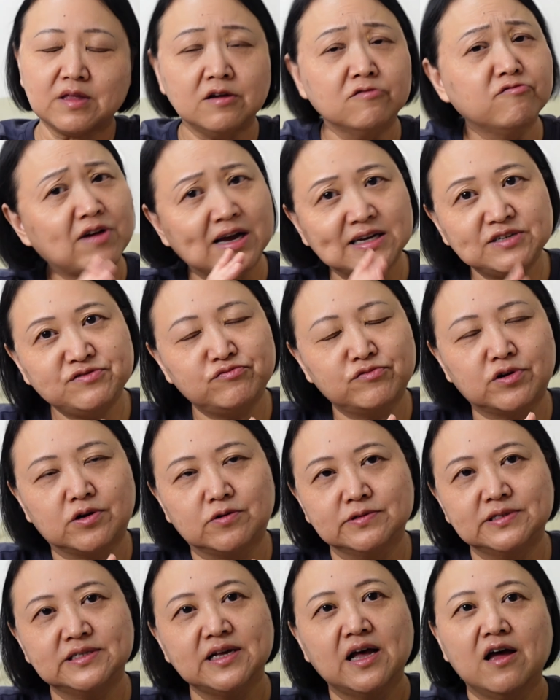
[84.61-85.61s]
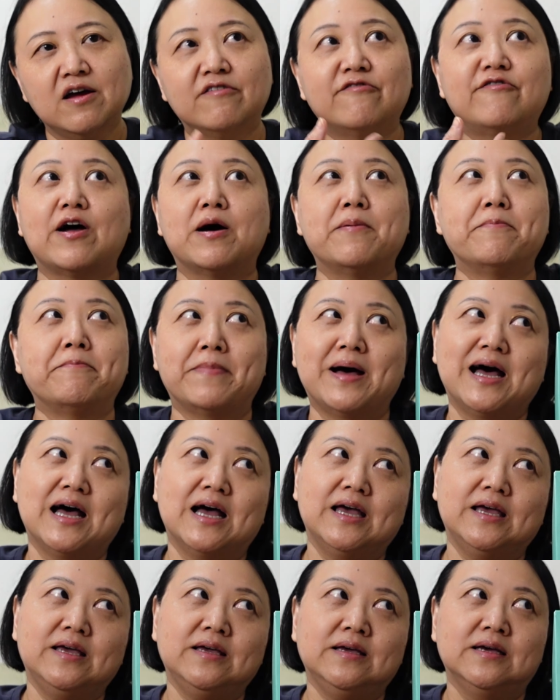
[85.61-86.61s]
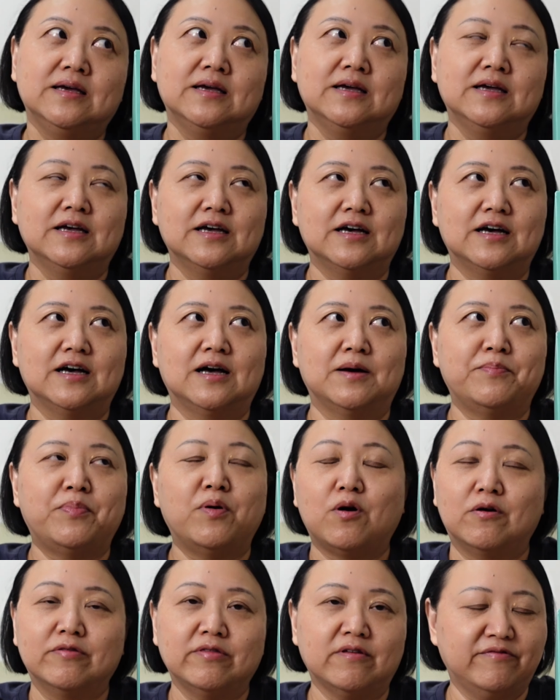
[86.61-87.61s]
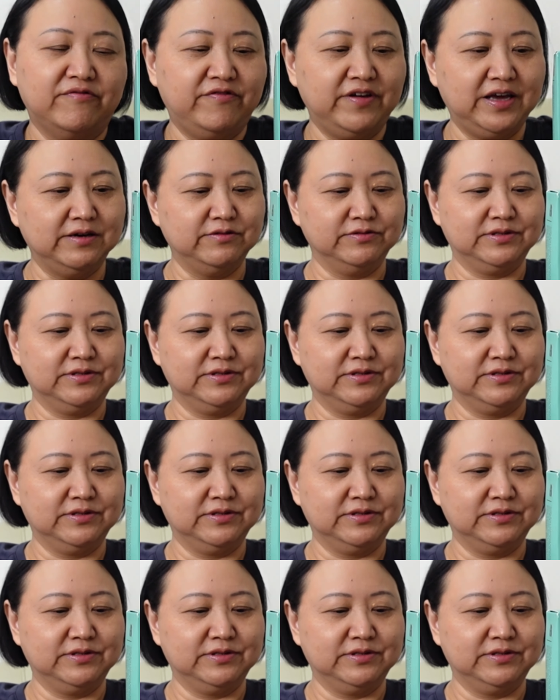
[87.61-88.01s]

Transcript: rice rolls from my point of view.